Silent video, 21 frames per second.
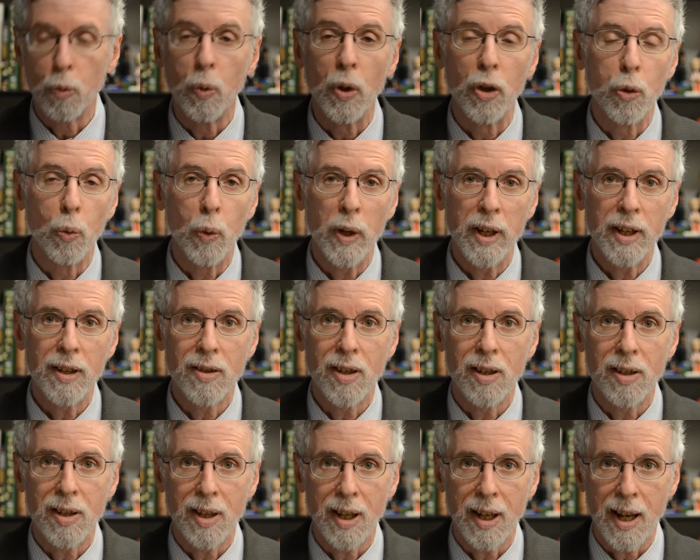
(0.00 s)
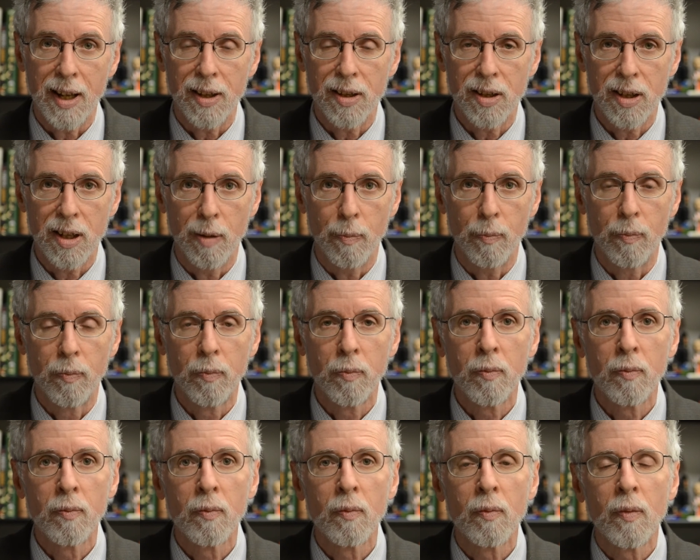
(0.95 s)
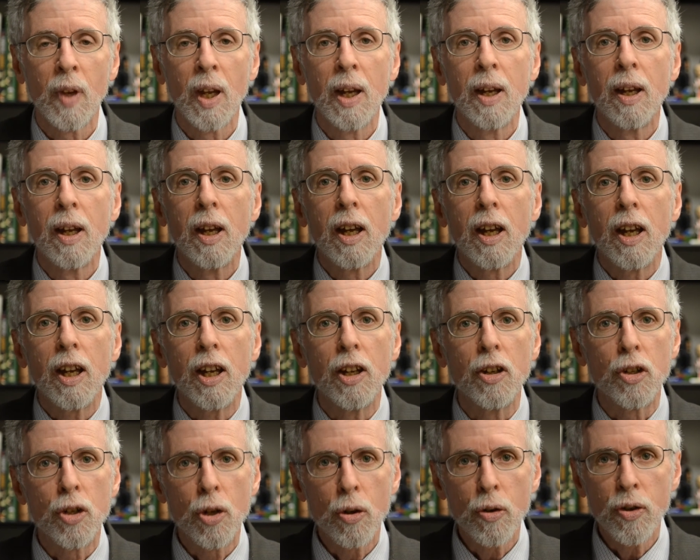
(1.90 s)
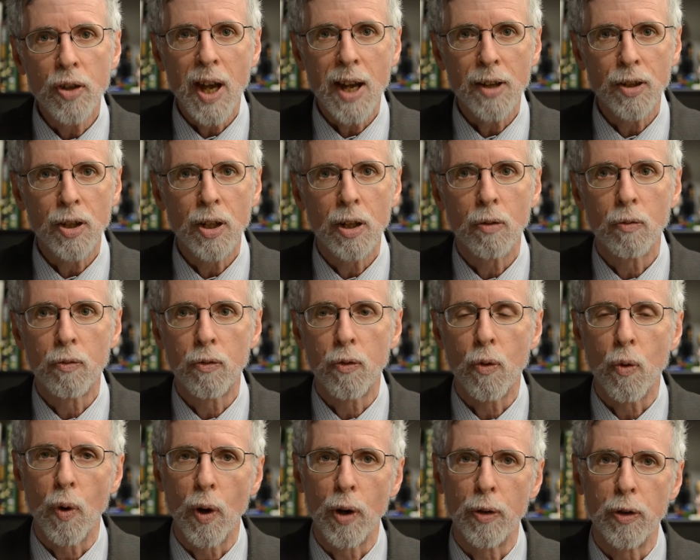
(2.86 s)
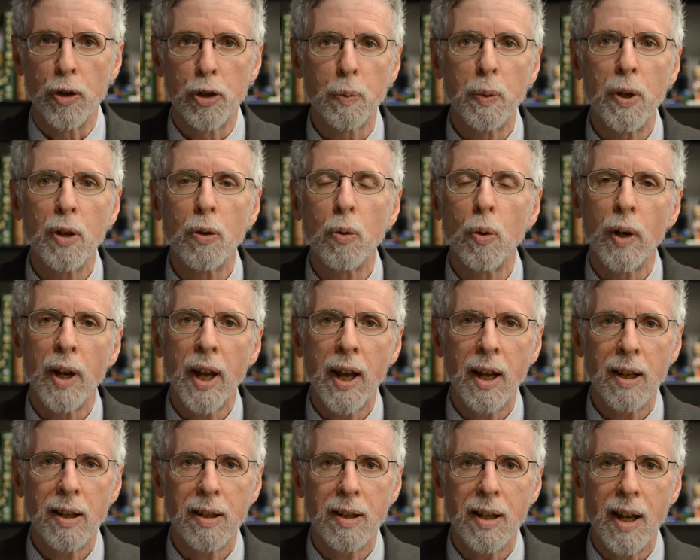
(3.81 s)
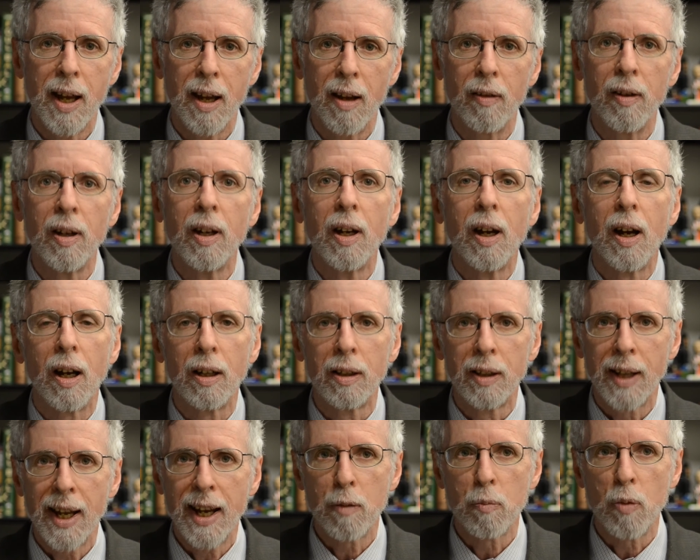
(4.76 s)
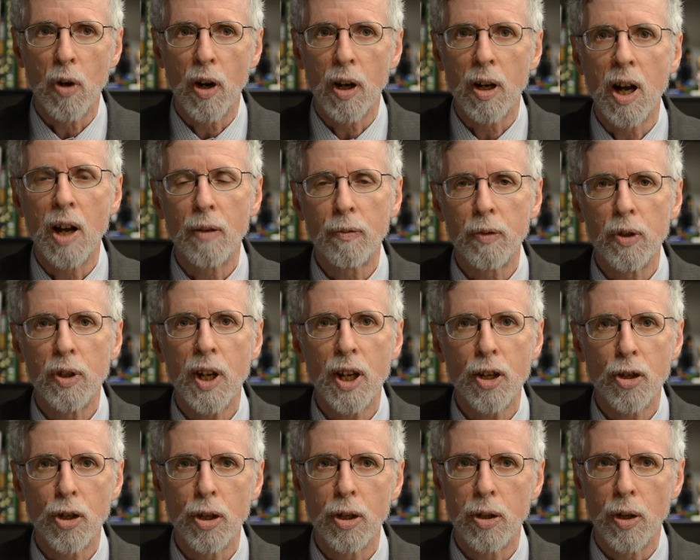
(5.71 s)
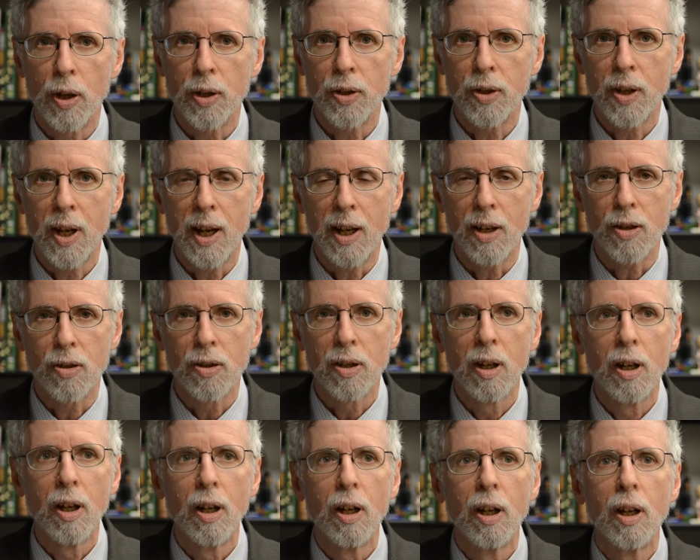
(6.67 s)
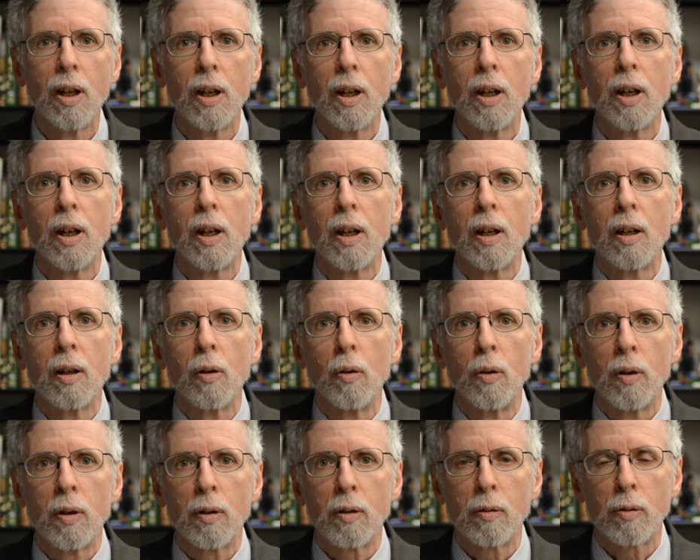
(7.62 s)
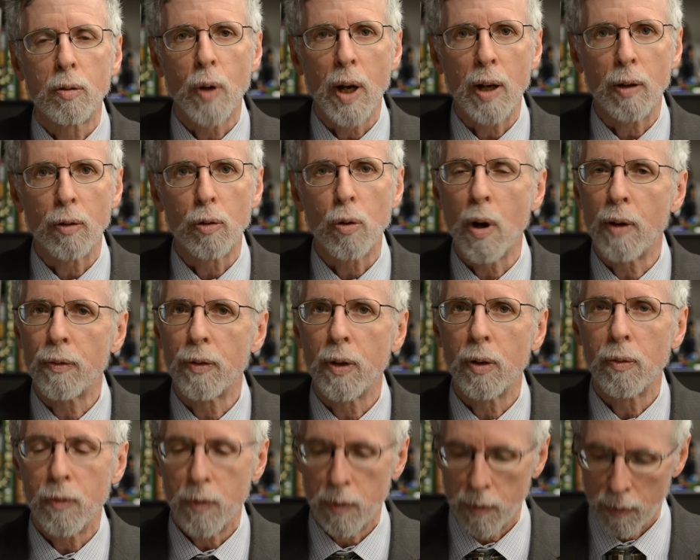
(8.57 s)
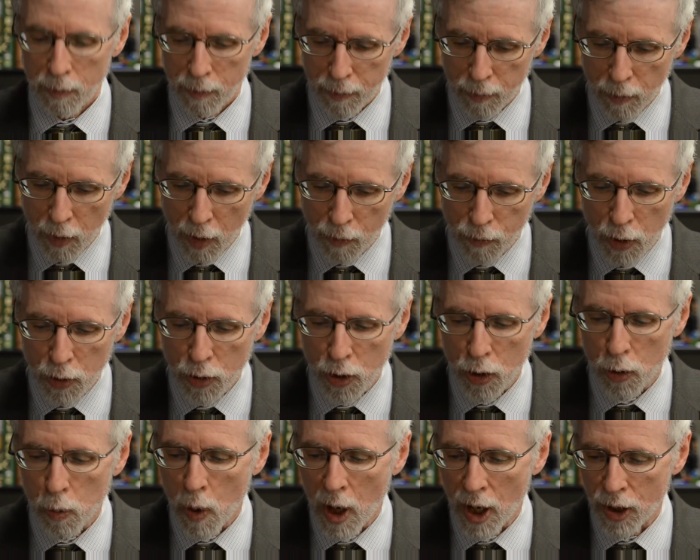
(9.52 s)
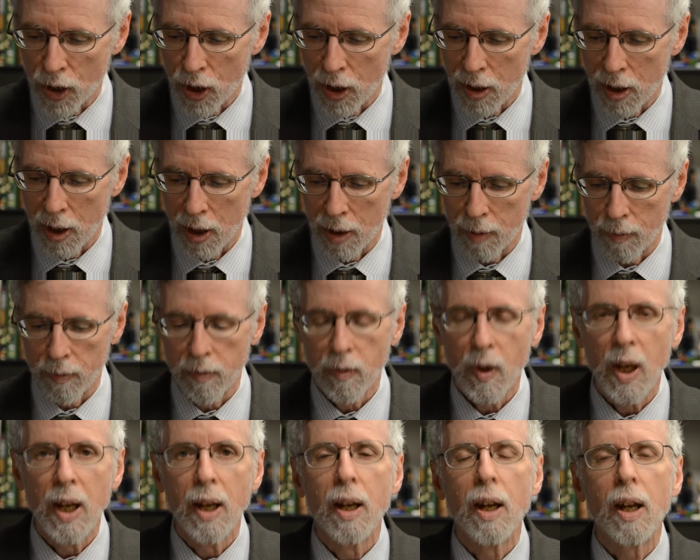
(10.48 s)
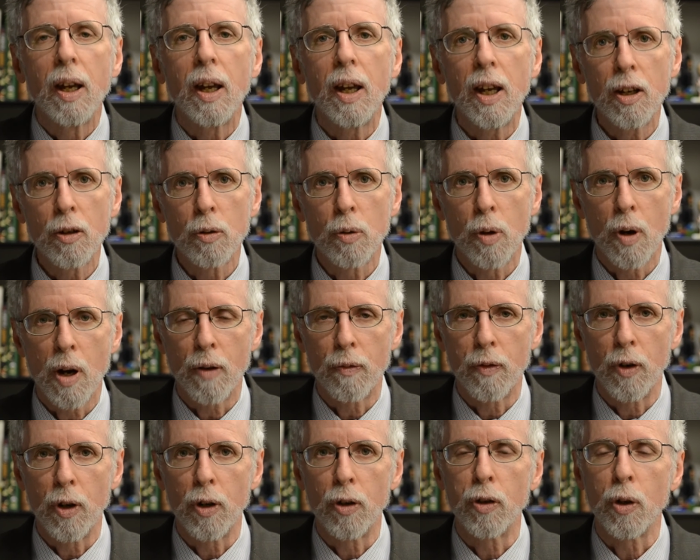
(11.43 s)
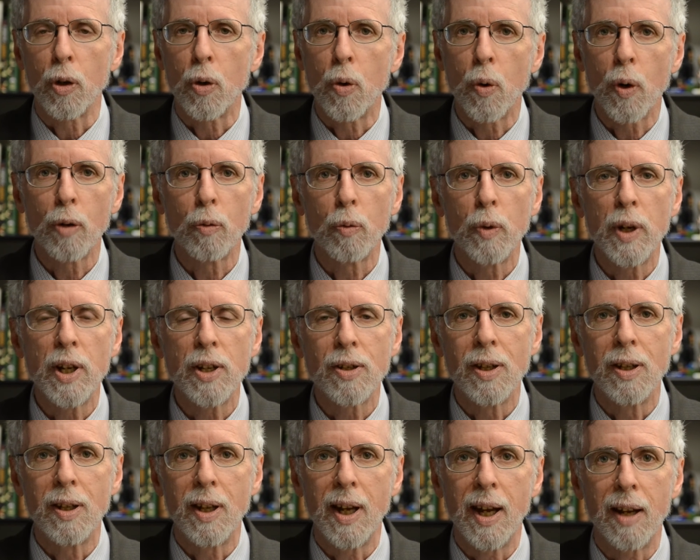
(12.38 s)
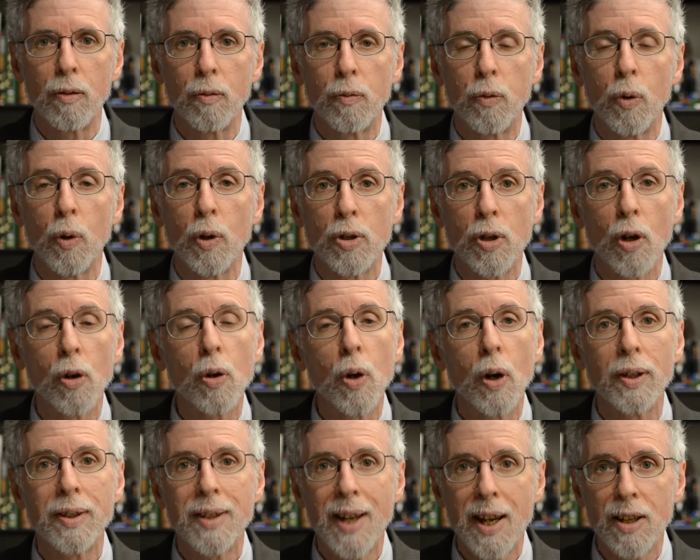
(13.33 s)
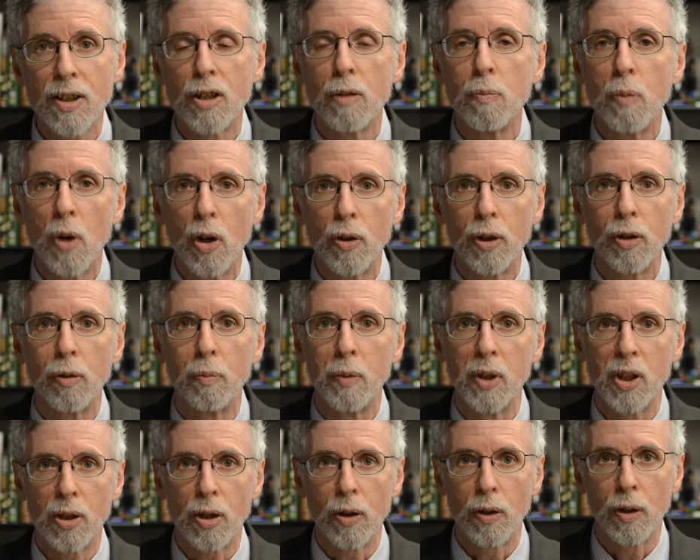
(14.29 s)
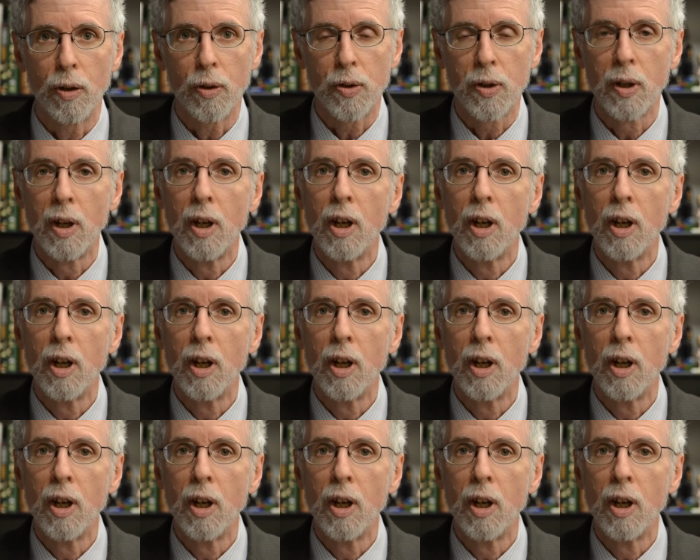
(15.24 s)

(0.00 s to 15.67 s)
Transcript: with the witnesses against him. In 2004, the Supreme Court handed down a landmark Confrontation Clause case, Crawford versus Washington. In Crawford, the court reasoned that for so-called testimonial materials